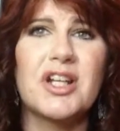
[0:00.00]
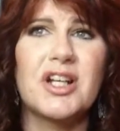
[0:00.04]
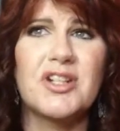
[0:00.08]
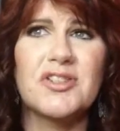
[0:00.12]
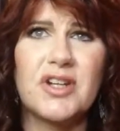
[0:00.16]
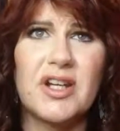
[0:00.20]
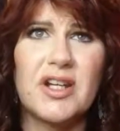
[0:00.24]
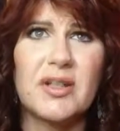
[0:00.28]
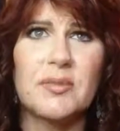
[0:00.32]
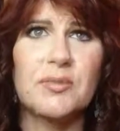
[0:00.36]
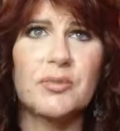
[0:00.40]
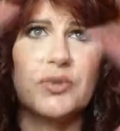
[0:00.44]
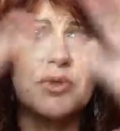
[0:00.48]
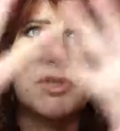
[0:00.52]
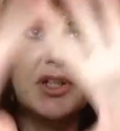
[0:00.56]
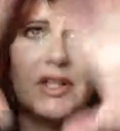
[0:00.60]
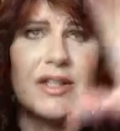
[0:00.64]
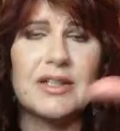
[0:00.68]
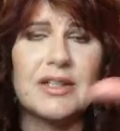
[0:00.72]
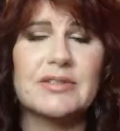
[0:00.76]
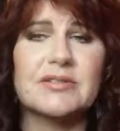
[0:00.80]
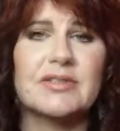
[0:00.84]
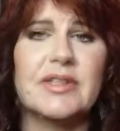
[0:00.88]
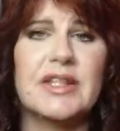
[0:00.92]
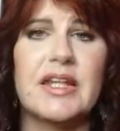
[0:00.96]
I'll try to put
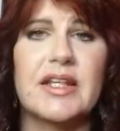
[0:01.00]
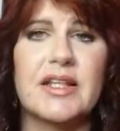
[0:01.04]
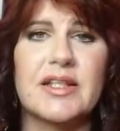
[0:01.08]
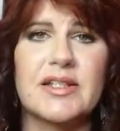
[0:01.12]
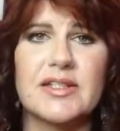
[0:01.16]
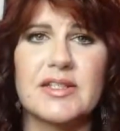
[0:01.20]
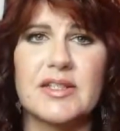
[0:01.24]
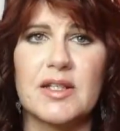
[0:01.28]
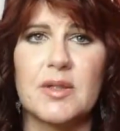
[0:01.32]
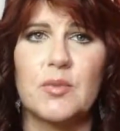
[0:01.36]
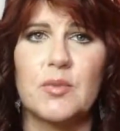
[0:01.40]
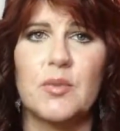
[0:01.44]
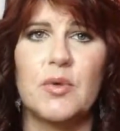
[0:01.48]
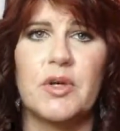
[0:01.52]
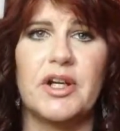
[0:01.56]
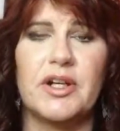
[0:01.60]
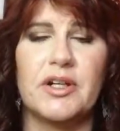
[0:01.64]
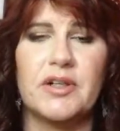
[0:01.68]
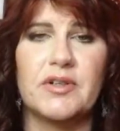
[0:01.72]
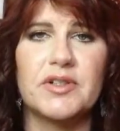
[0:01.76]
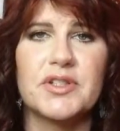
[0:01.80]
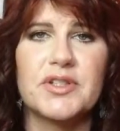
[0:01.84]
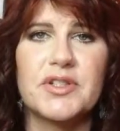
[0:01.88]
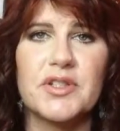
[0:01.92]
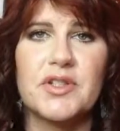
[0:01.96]
a link
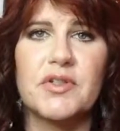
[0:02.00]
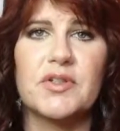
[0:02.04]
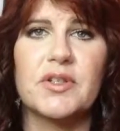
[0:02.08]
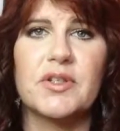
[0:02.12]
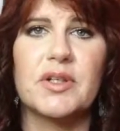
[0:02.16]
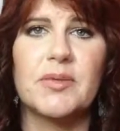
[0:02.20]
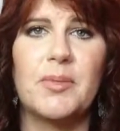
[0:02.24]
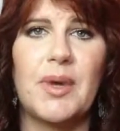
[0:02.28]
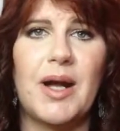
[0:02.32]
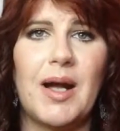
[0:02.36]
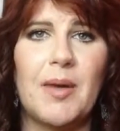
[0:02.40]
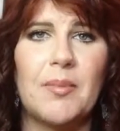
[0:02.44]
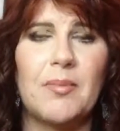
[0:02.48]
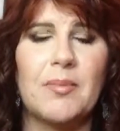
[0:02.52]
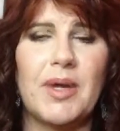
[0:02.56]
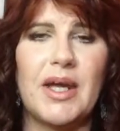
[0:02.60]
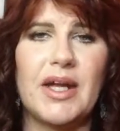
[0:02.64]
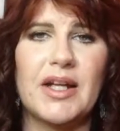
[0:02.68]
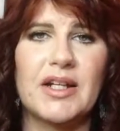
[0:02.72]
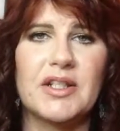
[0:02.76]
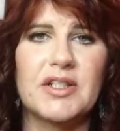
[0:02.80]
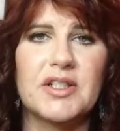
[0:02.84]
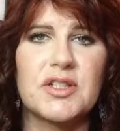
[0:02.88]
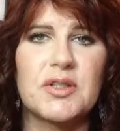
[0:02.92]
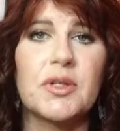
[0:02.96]
somewhere so you can pop
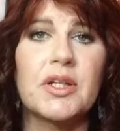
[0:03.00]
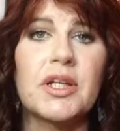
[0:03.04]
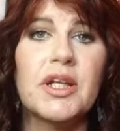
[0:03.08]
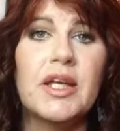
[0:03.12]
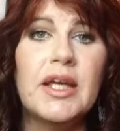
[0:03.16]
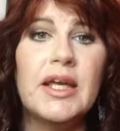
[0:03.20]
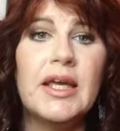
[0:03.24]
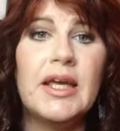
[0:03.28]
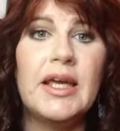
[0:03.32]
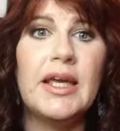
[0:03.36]
back to it.